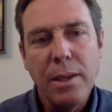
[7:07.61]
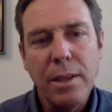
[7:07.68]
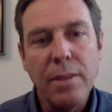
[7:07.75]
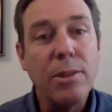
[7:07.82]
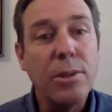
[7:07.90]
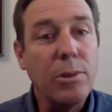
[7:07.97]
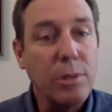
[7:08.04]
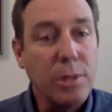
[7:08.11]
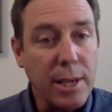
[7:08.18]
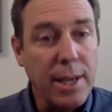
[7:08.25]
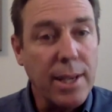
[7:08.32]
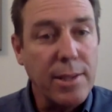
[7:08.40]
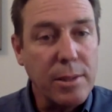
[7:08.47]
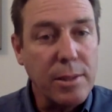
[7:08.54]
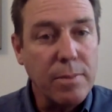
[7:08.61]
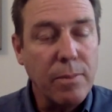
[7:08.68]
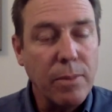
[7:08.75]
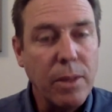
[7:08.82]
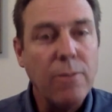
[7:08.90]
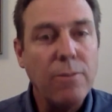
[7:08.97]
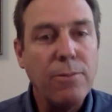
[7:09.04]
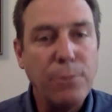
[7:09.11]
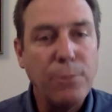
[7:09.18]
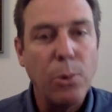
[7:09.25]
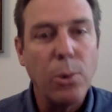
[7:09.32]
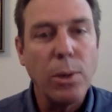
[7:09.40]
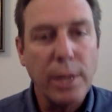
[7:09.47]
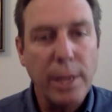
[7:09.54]
enthusiasm
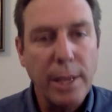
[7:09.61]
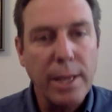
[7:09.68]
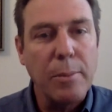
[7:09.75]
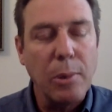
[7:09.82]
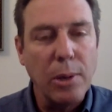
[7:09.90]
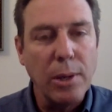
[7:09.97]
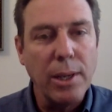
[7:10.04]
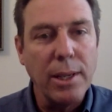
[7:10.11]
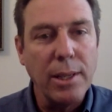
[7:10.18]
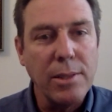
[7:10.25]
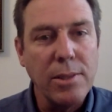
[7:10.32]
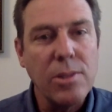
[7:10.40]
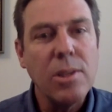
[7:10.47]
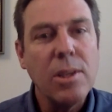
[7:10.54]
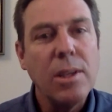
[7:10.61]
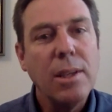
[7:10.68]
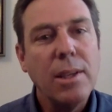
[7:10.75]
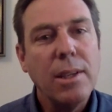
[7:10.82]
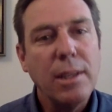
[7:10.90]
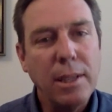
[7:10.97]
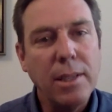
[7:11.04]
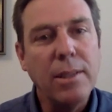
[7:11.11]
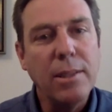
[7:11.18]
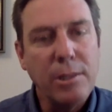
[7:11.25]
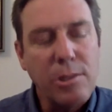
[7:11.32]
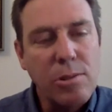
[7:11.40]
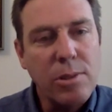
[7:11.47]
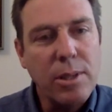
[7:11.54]
for catamarans in the
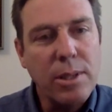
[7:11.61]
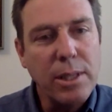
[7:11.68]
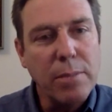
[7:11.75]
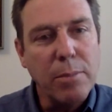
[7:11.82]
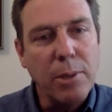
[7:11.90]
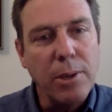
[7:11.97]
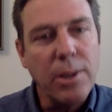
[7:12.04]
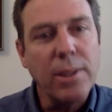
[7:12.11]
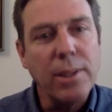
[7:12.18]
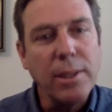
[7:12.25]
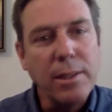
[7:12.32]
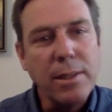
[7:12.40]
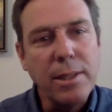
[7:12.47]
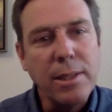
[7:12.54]
Australian market.